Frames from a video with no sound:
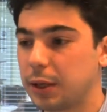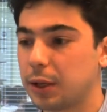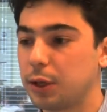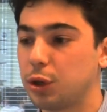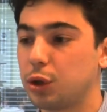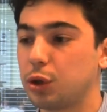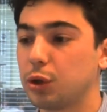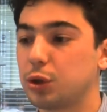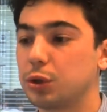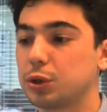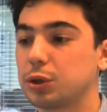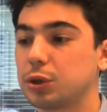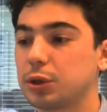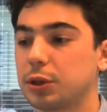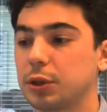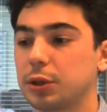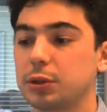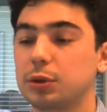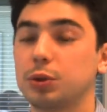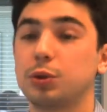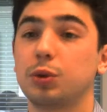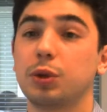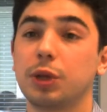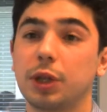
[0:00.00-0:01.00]
In uh,
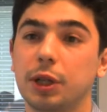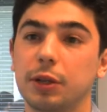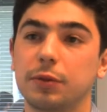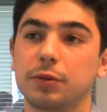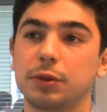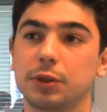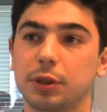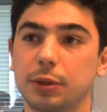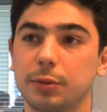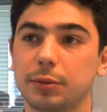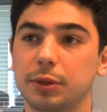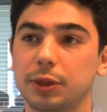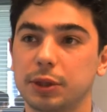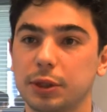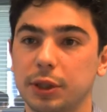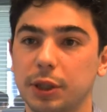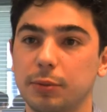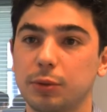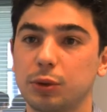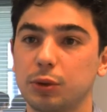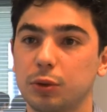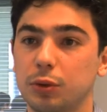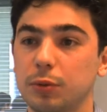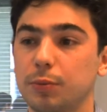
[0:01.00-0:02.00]
science, you have some
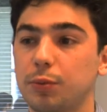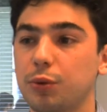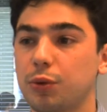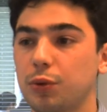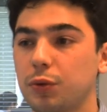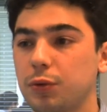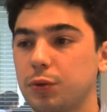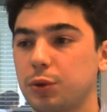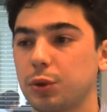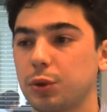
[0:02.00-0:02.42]
time to improve